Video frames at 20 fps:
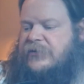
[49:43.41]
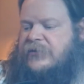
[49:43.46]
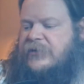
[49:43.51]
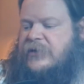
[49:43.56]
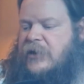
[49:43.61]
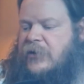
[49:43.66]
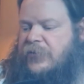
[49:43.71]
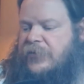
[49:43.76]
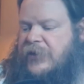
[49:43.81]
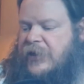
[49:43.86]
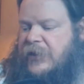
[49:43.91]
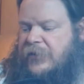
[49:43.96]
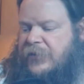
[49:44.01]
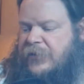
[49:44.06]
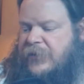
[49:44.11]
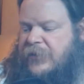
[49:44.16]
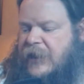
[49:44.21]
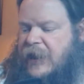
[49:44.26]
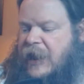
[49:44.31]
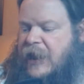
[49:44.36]

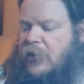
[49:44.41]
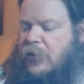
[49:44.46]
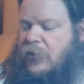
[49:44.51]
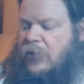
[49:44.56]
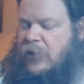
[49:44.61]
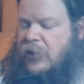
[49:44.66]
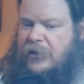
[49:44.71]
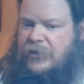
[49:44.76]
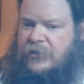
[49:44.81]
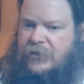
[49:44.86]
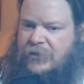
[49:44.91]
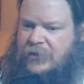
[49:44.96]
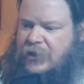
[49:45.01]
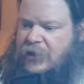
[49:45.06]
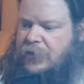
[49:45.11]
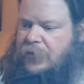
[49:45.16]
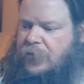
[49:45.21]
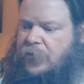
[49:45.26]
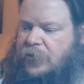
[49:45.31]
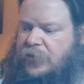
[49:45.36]
The era,
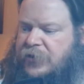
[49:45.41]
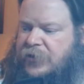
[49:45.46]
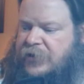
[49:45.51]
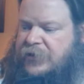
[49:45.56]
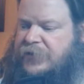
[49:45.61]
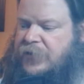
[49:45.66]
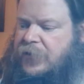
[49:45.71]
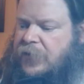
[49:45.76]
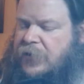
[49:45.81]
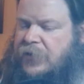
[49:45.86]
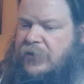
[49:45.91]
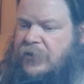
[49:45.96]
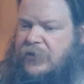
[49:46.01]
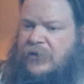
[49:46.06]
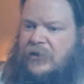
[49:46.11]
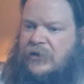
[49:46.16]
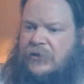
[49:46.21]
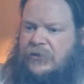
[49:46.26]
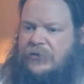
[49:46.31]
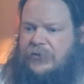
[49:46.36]
in order to turn
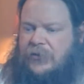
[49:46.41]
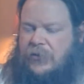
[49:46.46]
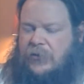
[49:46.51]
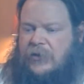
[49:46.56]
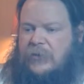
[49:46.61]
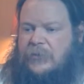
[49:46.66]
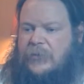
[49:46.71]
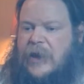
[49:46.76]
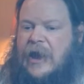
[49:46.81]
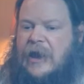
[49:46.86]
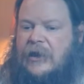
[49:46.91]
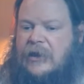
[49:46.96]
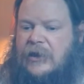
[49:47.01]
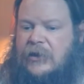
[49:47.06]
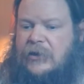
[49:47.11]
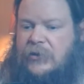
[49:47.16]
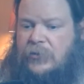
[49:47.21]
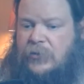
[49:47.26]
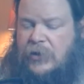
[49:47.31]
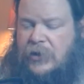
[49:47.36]
it back
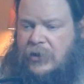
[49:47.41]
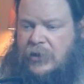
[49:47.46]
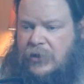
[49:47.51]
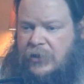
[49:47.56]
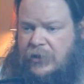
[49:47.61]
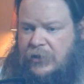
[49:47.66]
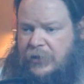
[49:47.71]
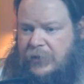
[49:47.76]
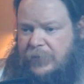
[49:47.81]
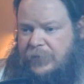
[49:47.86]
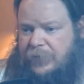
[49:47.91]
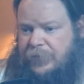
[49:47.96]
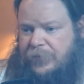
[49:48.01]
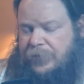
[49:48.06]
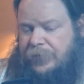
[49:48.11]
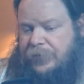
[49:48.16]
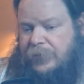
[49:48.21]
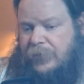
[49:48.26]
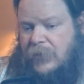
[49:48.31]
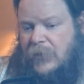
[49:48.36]
into an
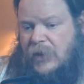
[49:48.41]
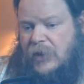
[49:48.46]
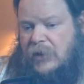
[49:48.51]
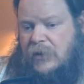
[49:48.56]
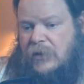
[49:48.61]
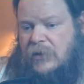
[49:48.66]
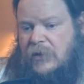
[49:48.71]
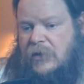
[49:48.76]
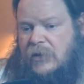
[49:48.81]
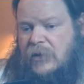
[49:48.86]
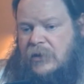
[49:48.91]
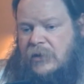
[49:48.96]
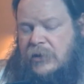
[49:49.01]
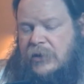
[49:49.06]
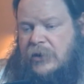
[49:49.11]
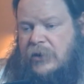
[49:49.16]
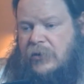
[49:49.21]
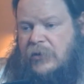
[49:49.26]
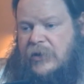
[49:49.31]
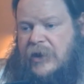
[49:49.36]

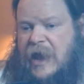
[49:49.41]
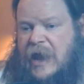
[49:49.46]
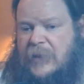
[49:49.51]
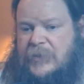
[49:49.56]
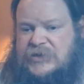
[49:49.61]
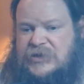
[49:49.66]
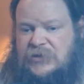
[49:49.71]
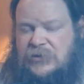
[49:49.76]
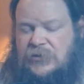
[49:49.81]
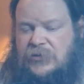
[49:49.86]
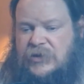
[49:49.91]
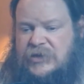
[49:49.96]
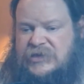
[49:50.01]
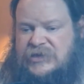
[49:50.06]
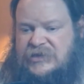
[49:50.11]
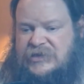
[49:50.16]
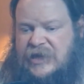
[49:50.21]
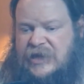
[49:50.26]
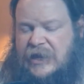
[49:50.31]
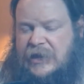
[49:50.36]
absolutist
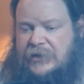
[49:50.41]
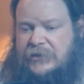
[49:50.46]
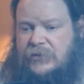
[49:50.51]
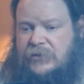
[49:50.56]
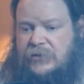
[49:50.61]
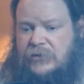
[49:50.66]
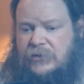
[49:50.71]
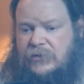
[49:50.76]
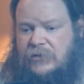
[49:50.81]
state.